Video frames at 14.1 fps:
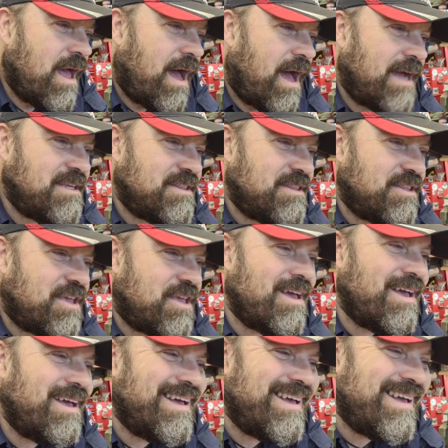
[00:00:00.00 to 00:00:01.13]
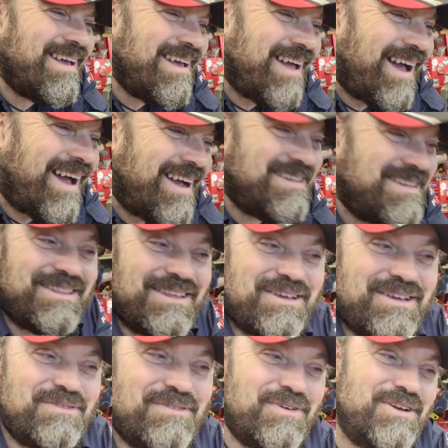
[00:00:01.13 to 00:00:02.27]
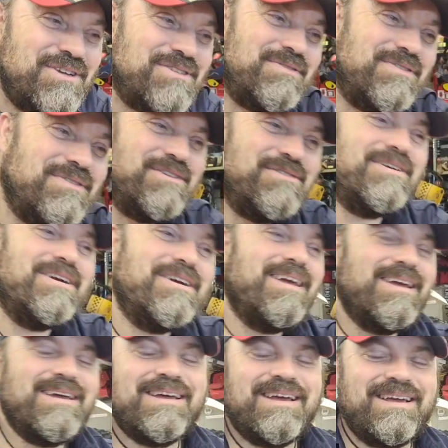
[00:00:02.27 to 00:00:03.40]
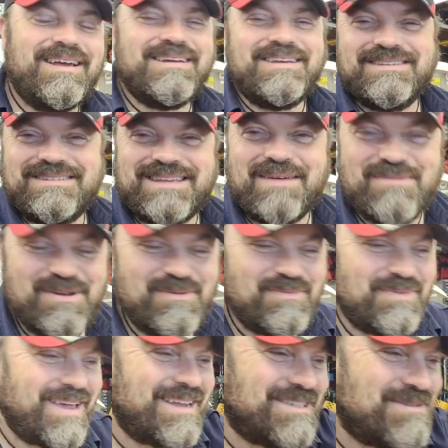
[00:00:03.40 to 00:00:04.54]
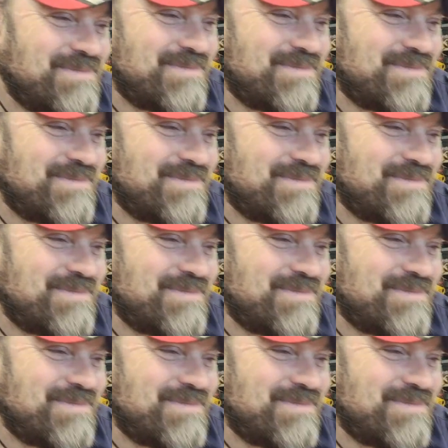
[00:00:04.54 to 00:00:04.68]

I did the conversion for you. You set me up again, Jim.